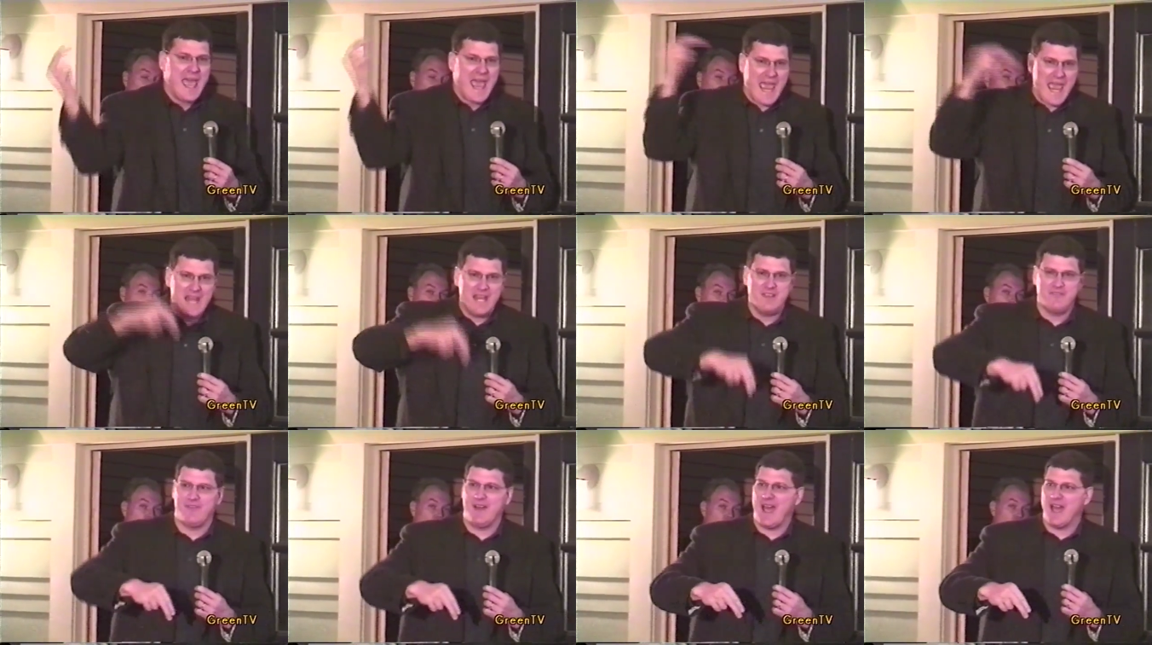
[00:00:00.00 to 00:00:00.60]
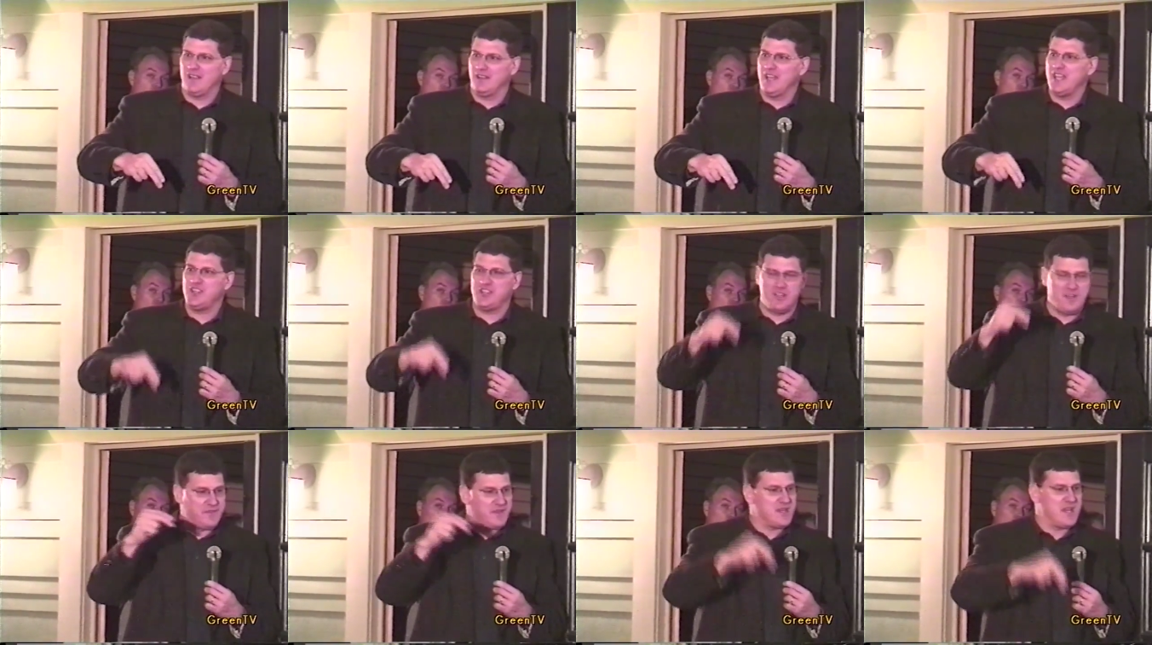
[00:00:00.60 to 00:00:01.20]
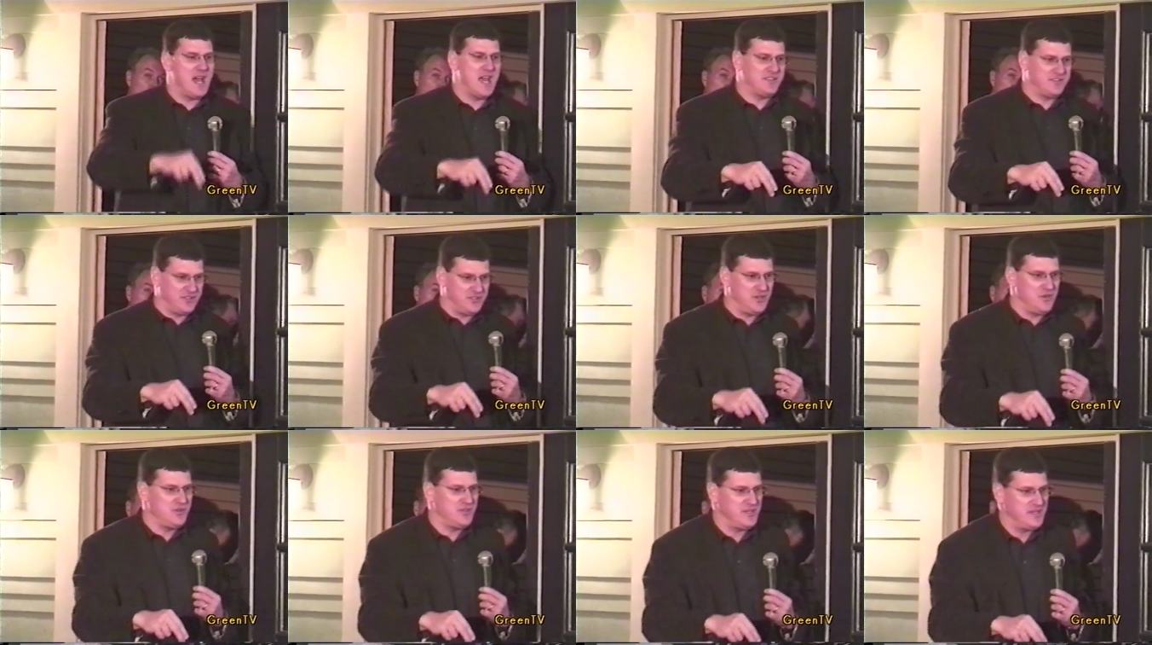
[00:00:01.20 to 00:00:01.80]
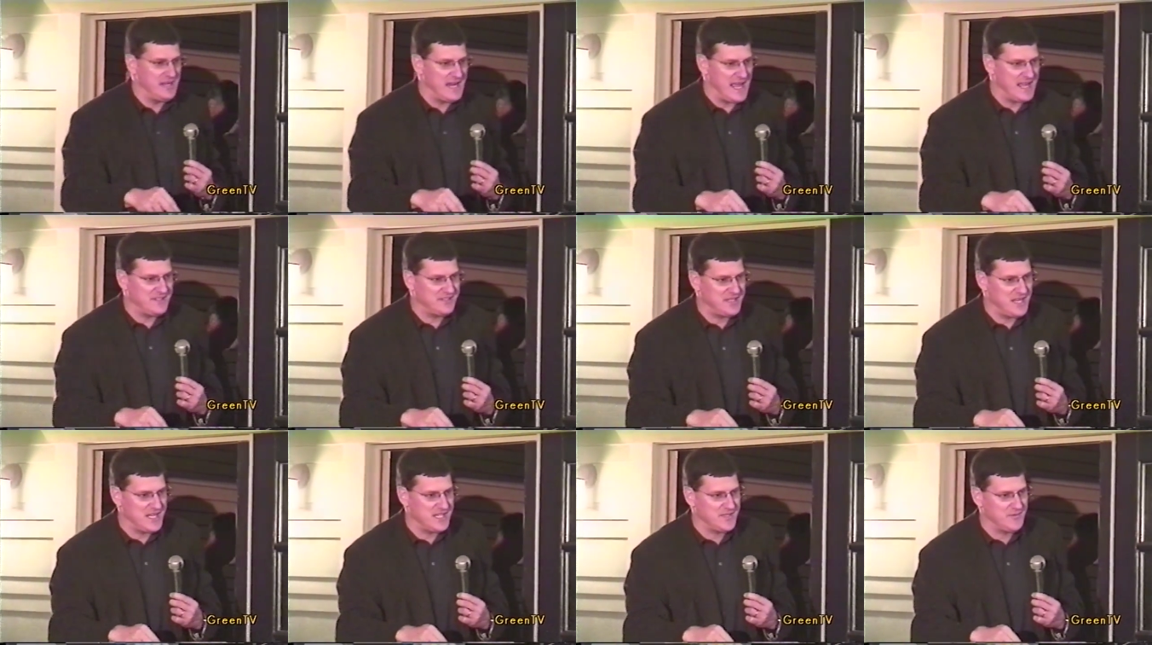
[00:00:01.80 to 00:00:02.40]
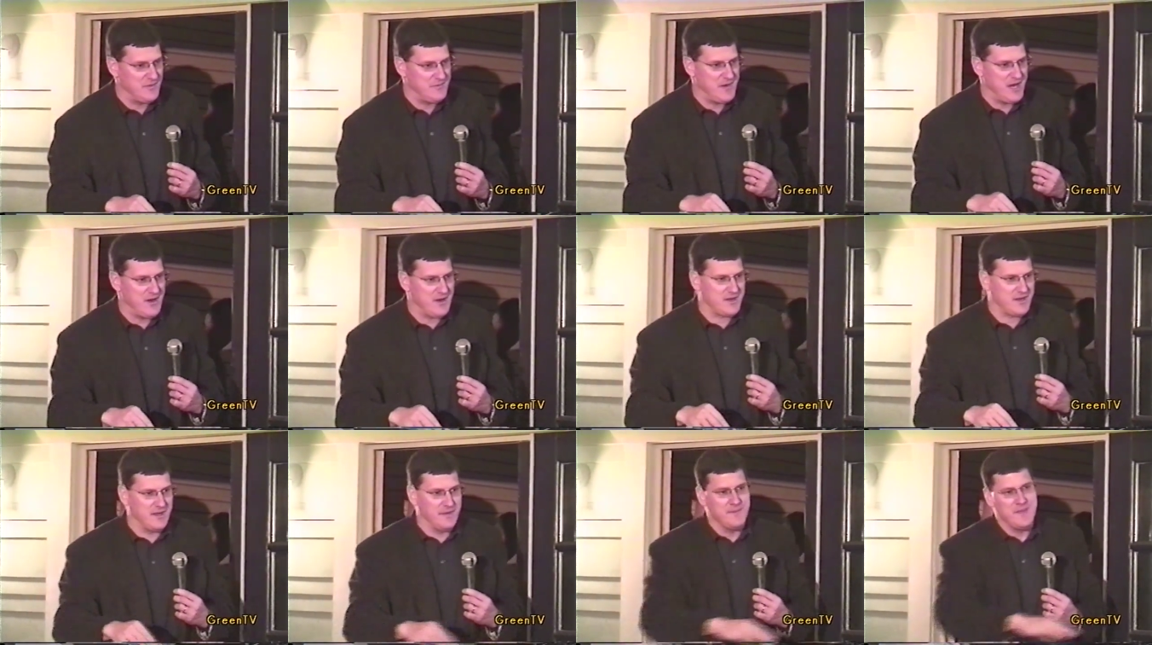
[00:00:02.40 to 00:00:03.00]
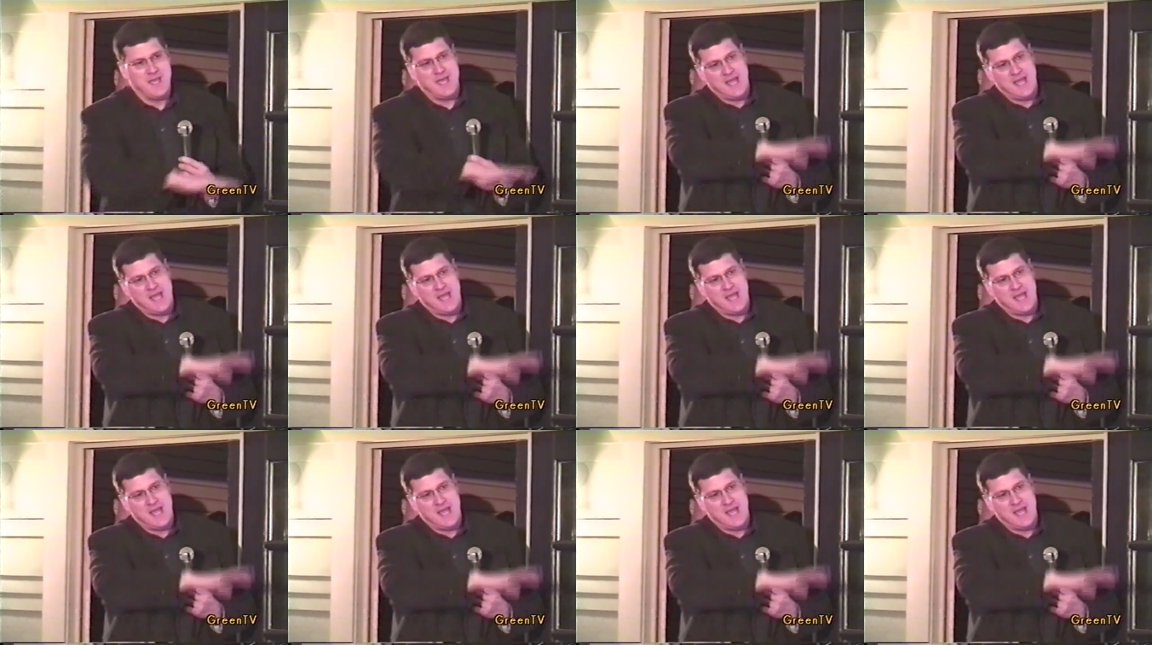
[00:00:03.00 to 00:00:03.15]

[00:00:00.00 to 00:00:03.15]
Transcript: and in violation of the Constitution of the United States of America.